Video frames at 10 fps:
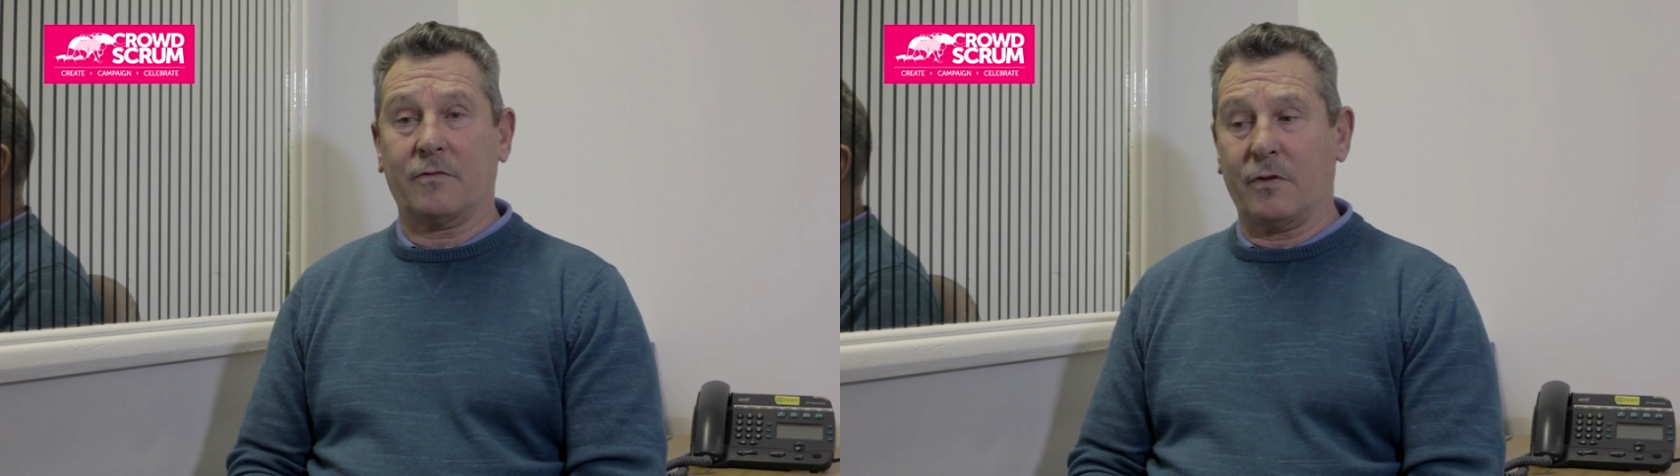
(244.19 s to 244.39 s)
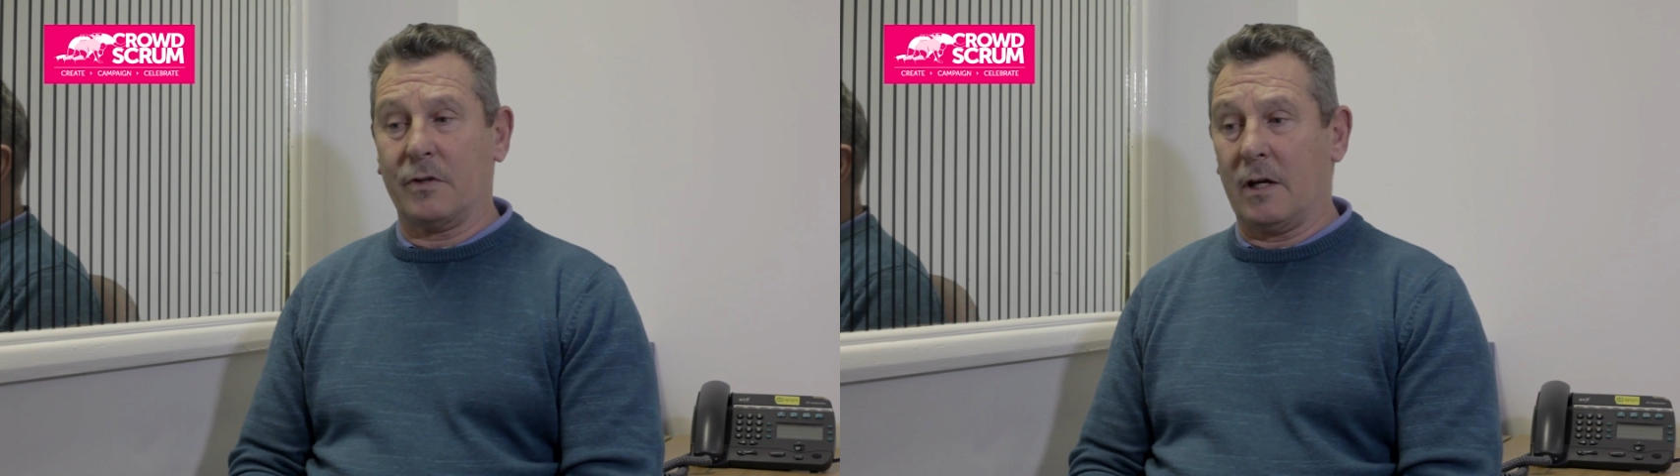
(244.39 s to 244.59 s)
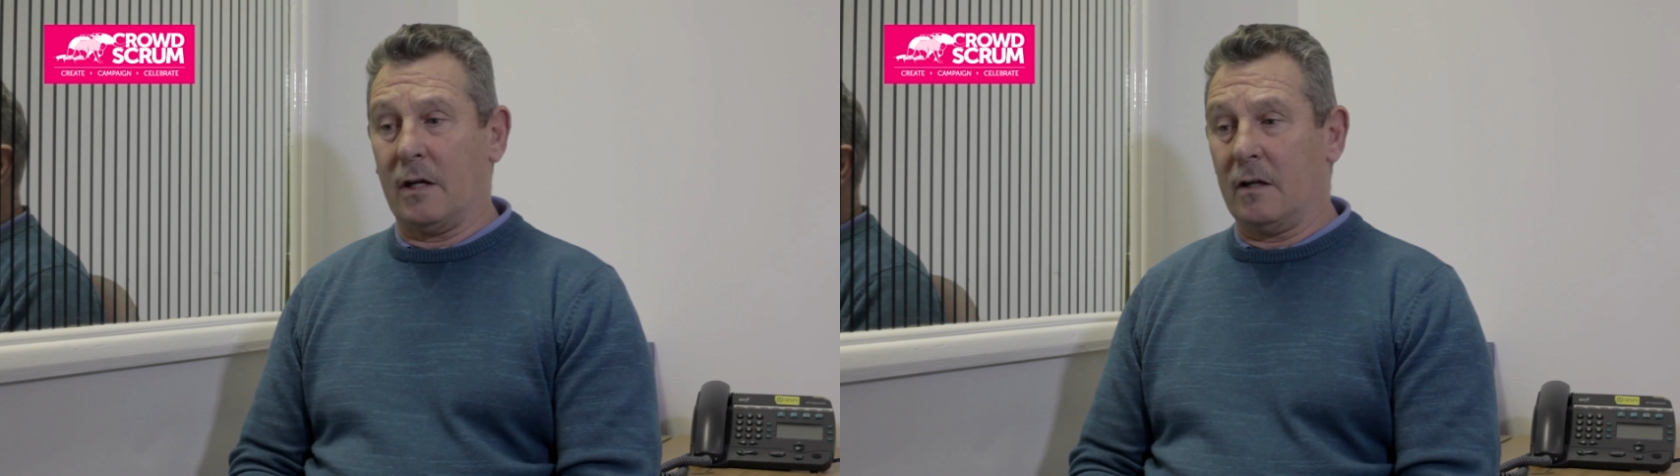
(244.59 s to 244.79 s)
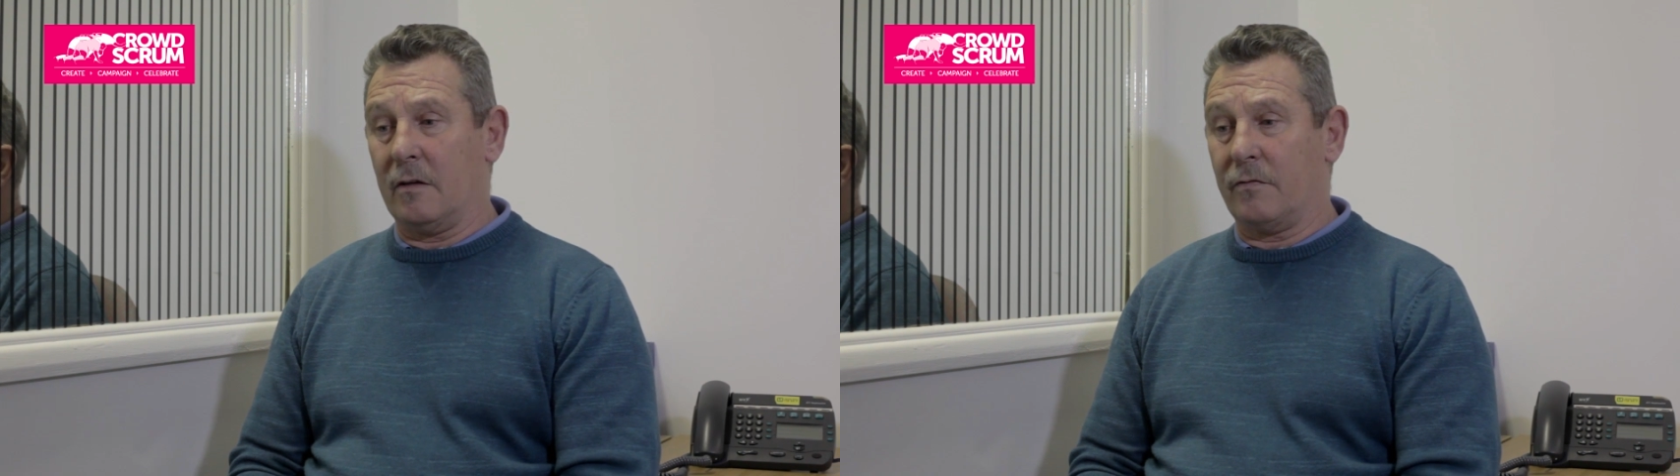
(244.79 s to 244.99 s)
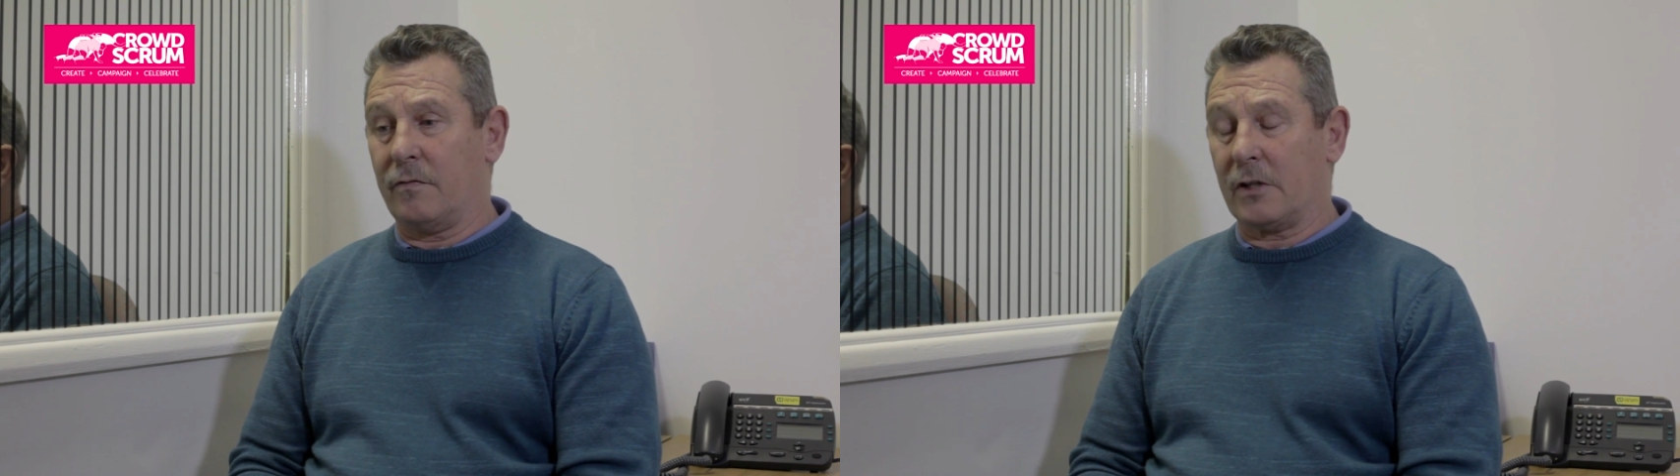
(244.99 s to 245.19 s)

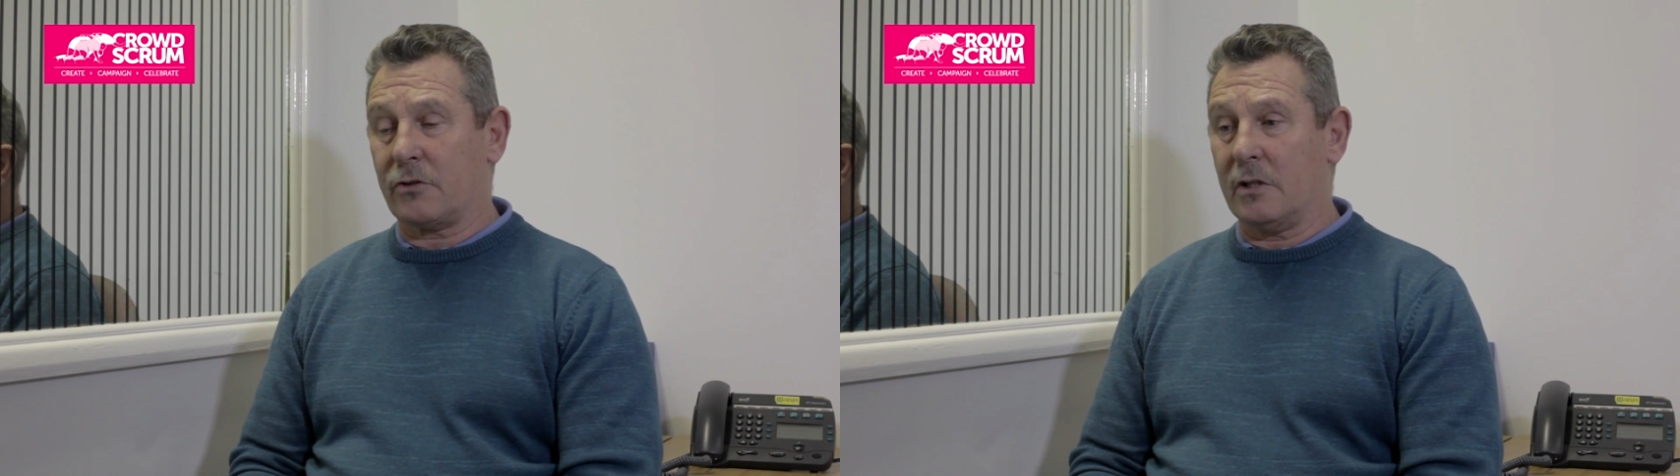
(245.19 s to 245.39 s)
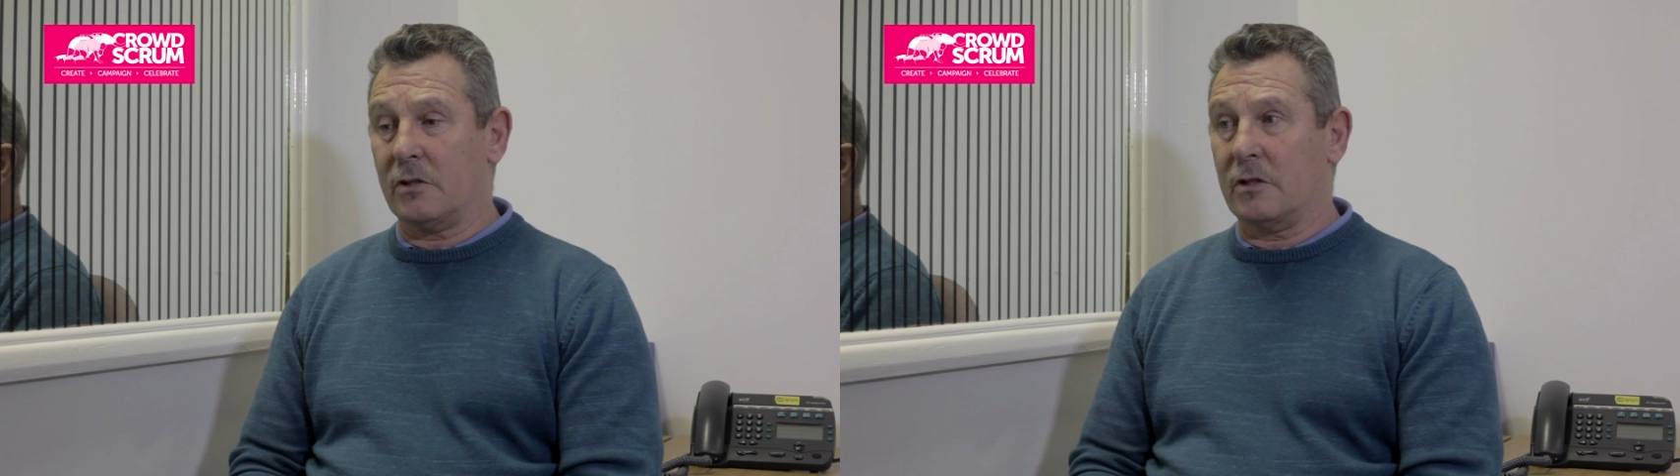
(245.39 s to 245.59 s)
for Veterans,